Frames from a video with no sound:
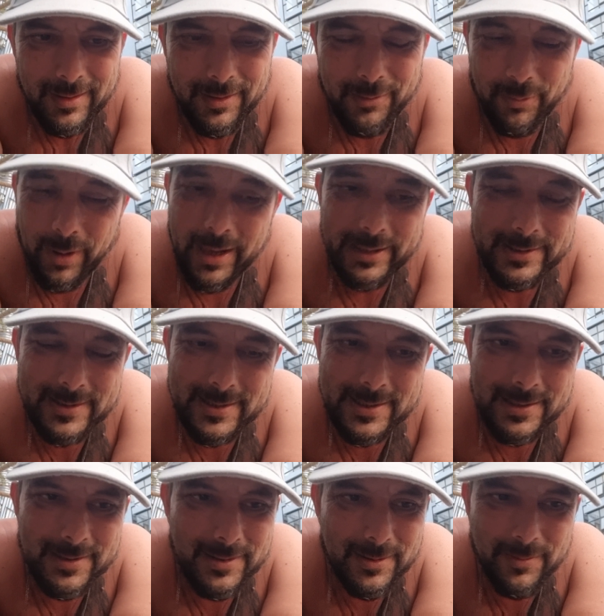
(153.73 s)

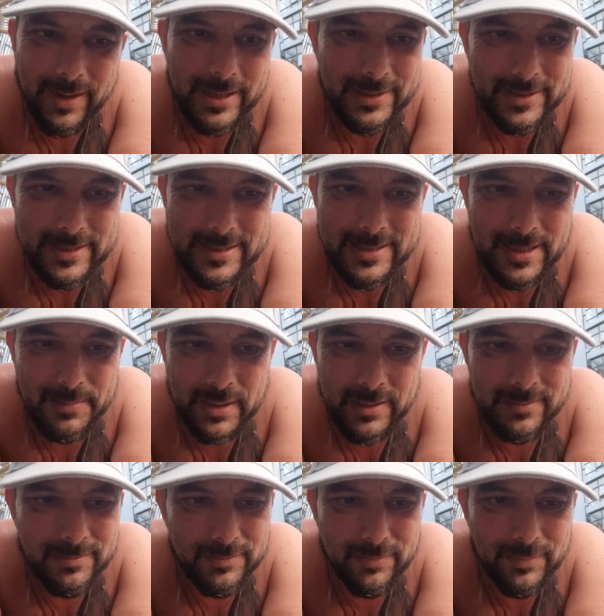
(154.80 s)
greatness. I
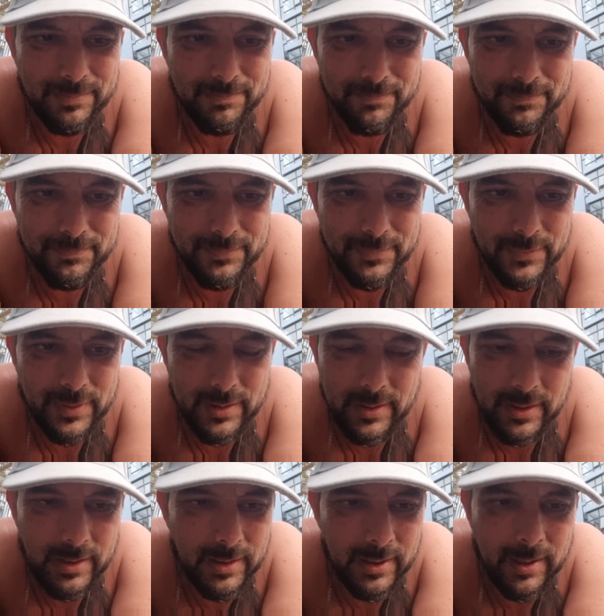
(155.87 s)
mean,
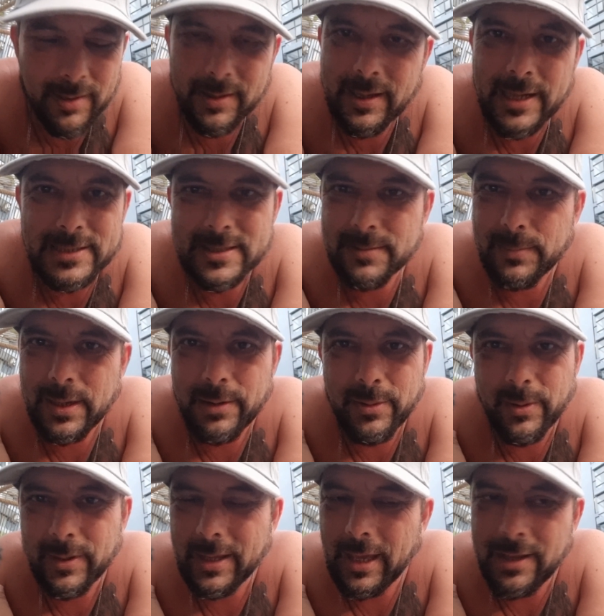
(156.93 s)

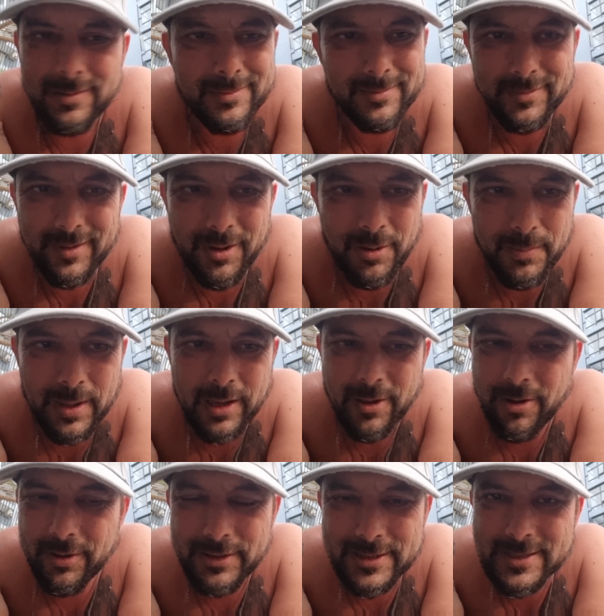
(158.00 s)
Casemiro again. Oh my
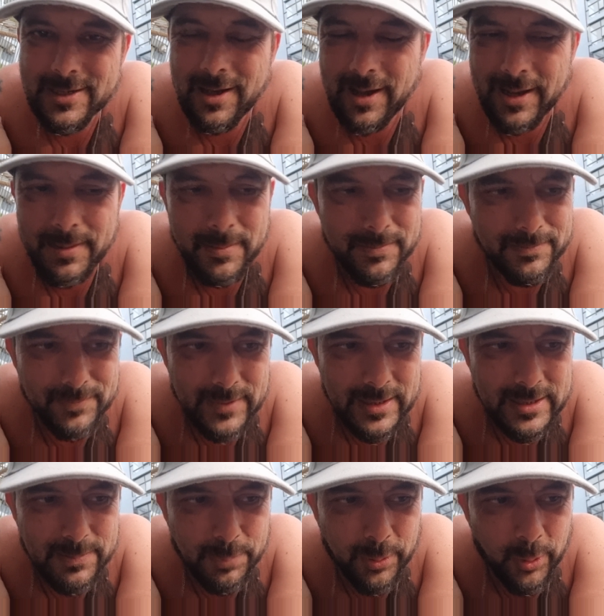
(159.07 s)
God, this guy
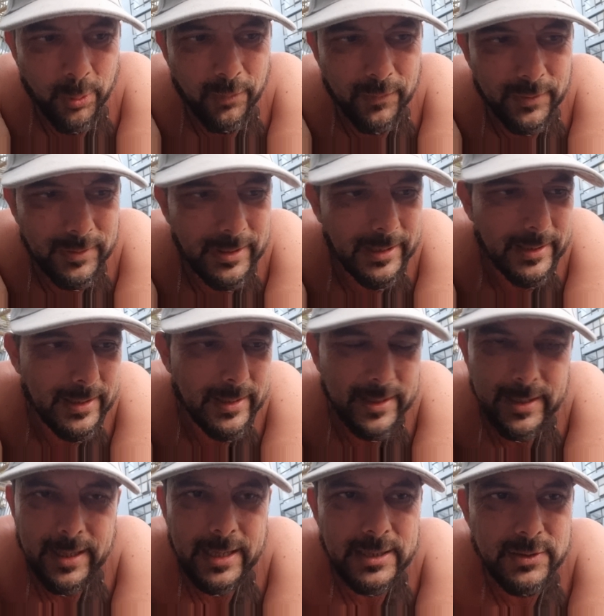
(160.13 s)
is proven.
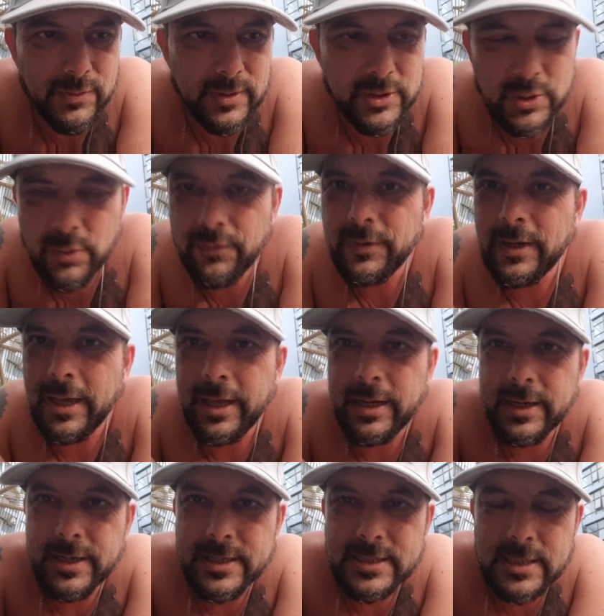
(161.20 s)
He's
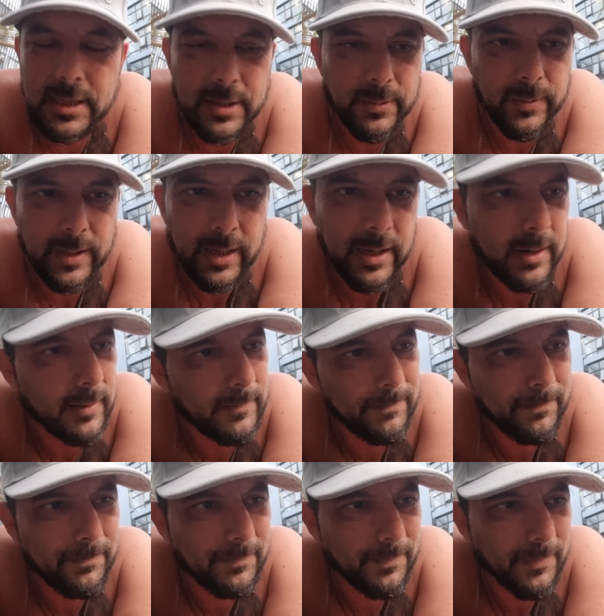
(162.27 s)
rejuvenated his career.
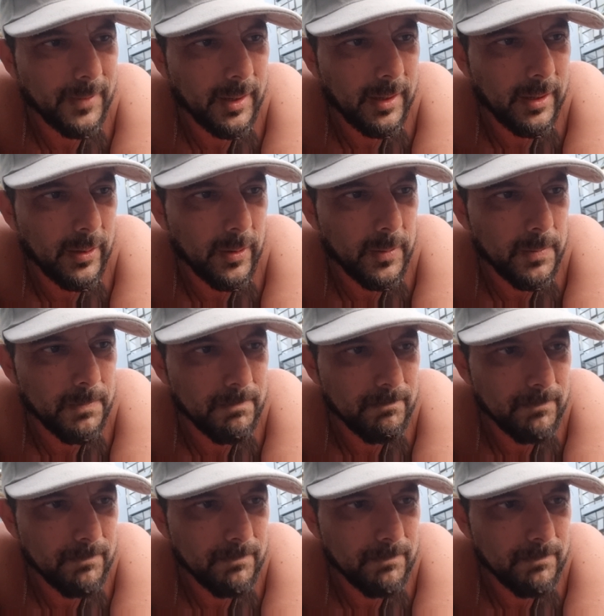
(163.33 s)
You know,